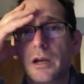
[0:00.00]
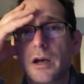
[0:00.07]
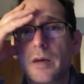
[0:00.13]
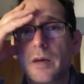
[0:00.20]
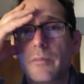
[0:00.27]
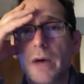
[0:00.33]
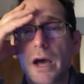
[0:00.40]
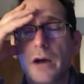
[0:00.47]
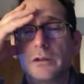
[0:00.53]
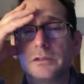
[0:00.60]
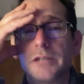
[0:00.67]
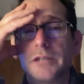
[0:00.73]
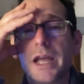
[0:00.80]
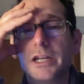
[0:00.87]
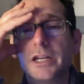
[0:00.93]
about
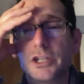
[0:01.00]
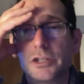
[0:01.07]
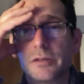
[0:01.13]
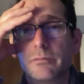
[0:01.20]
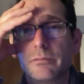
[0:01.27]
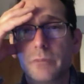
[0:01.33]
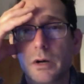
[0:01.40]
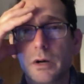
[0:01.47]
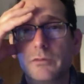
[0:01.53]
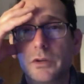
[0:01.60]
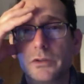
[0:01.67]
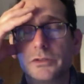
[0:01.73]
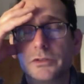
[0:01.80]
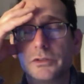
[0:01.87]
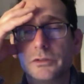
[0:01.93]
10 inches above
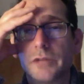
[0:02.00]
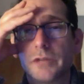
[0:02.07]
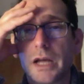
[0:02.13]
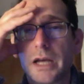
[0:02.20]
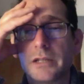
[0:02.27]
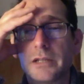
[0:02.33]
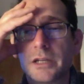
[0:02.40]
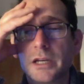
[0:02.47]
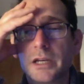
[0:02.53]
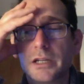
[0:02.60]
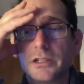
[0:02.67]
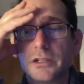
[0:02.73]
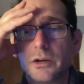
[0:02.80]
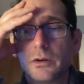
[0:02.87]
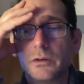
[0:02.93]
those two flies.
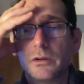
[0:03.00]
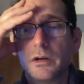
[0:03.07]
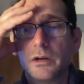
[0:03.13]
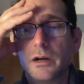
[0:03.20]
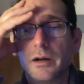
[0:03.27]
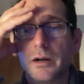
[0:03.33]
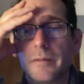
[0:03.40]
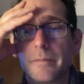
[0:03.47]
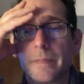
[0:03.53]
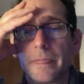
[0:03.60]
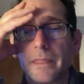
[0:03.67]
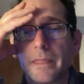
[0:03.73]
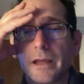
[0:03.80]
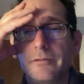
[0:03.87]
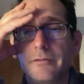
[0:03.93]
So um,
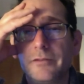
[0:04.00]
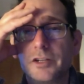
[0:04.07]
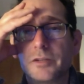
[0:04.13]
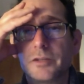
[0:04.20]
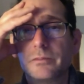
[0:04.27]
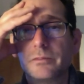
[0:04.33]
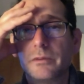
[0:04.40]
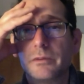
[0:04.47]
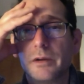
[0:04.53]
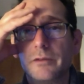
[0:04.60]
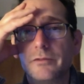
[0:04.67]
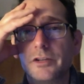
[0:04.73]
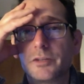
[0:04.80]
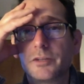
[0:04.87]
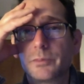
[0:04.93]
I fish
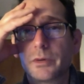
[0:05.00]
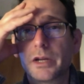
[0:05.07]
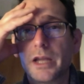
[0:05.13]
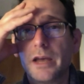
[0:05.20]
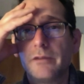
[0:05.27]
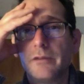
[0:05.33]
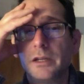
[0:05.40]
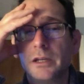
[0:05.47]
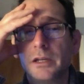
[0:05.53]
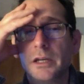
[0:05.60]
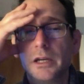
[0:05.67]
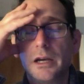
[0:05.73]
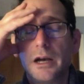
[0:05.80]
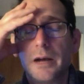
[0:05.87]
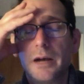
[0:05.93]
fish pretty heavy.
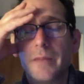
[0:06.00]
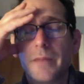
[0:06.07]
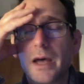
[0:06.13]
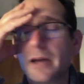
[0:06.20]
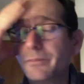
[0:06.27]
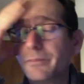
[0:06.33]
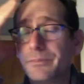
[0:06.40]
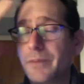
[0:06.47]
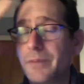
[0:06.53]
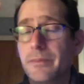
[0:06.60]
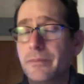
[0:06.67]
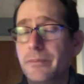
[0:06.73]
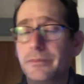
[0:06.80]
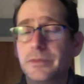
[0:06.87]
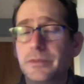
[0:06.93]
I'm not a
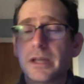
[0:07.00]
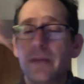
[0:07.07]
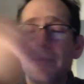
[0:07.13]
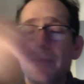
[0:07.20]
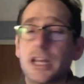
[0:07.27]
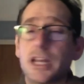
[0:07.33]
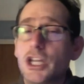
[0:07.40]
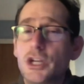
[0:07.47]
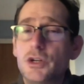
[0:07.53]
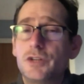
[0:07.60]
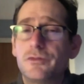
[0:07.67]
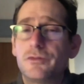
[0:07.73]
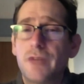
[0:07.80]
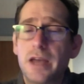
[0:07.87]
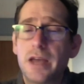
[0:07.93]
I'm just I'm not a huge
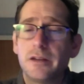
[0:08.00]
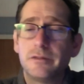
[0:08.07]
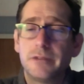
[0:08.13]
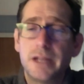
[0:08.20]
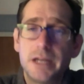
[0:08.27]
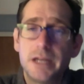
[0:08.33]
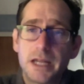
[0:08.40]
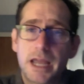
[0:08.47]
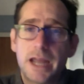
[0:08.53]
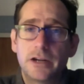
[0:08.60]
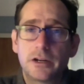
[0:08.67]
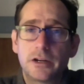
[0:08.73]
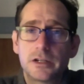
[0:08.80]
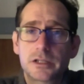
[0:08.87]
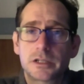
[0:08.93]
fan of
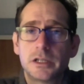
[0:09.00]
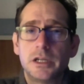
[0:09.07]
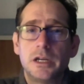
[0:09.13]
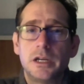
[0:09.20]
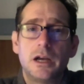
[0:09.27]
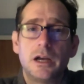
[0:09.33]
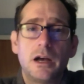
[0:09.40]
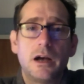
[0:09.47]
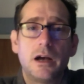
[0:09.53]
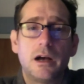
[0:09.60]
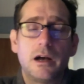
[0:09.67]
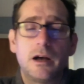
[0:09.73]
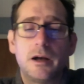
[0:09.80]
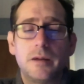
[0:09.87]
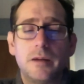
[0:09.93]
indicators.
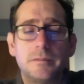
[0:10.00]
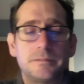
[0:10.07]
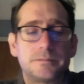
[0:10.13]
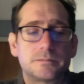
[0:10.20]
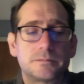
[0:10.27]
Um,